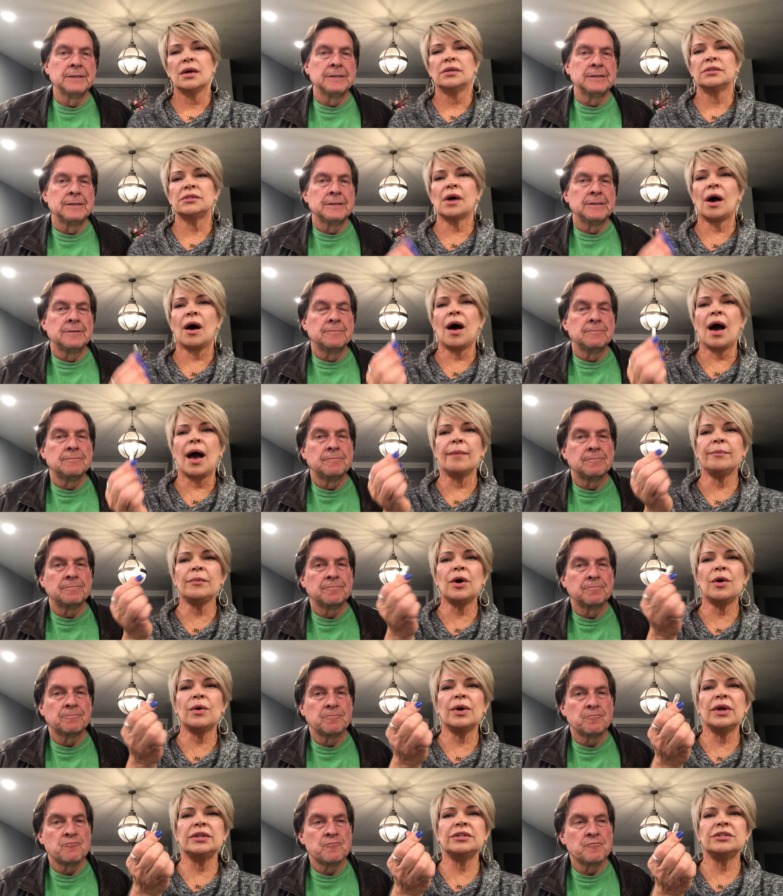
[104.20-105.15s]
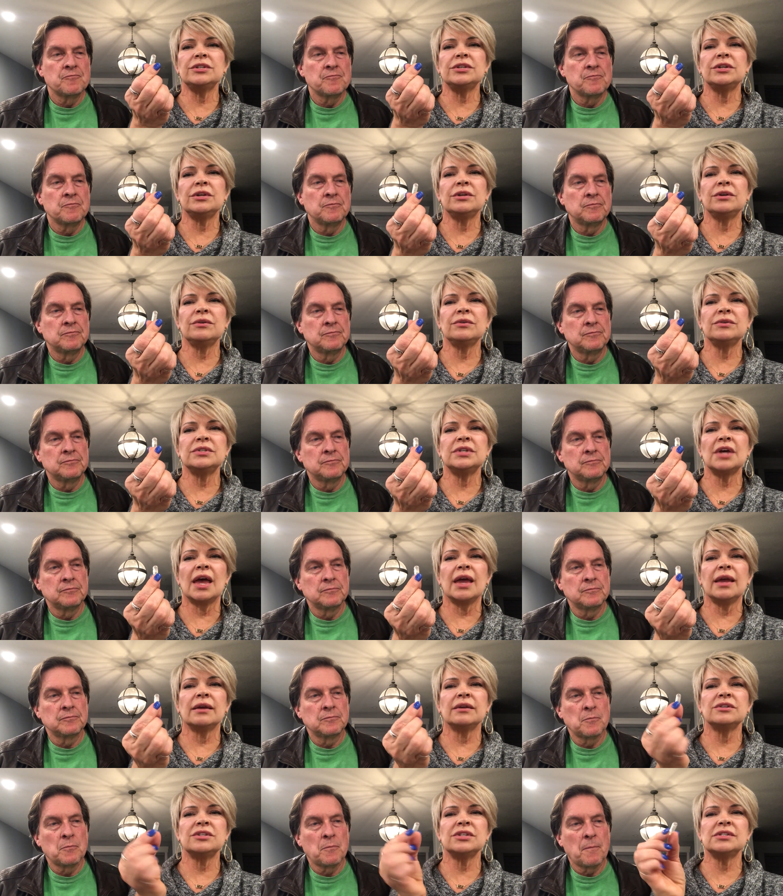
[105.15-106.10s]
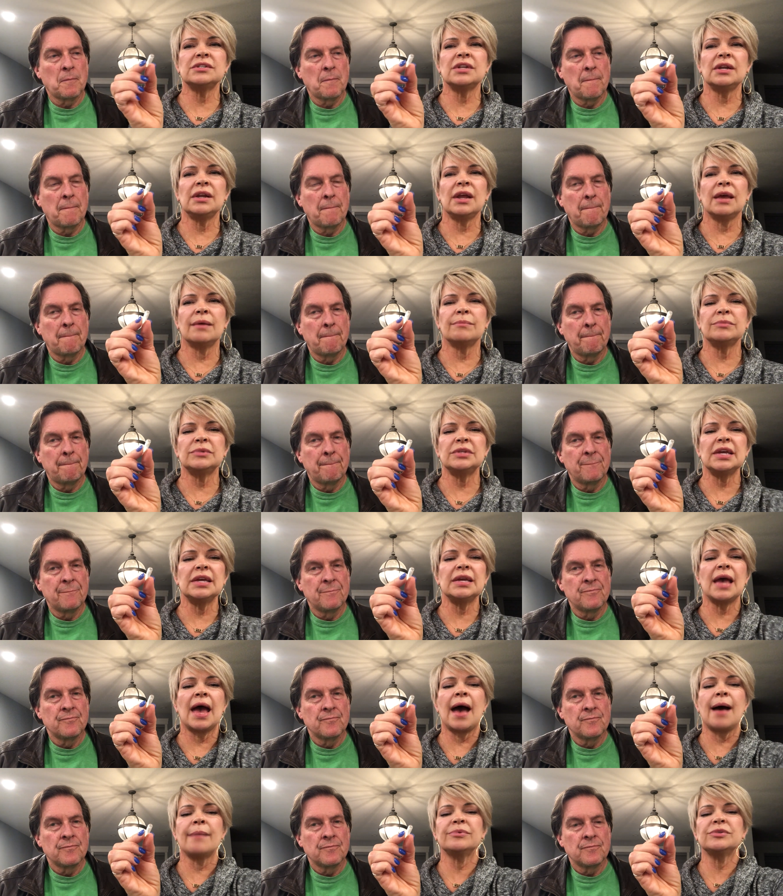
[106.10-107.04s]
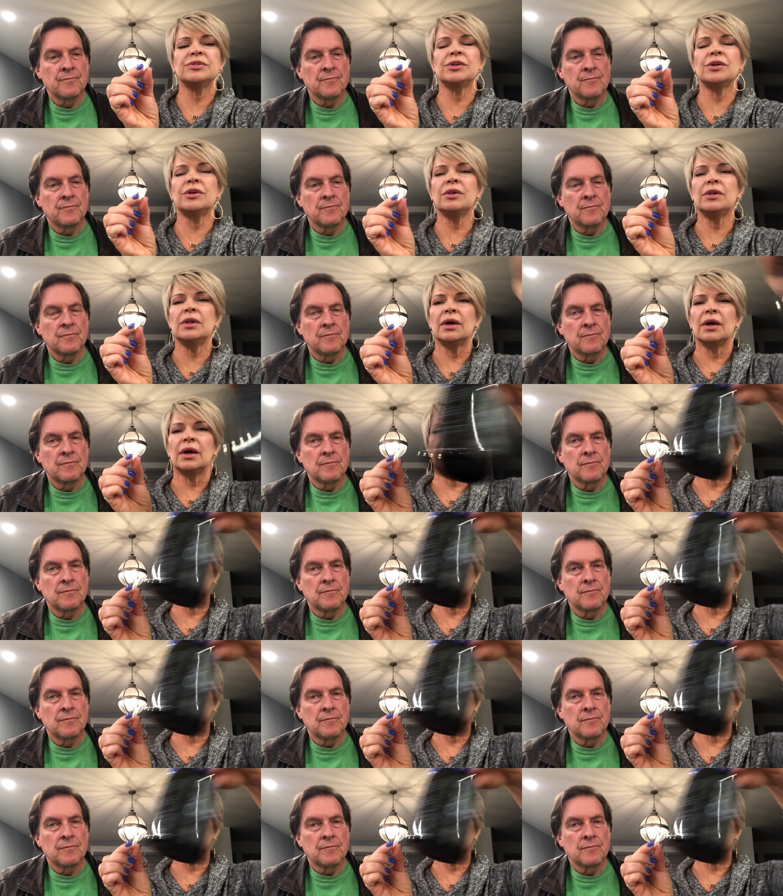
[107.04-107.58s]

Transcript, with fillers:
Speaker 1: So I'm going to take just an empty capsule.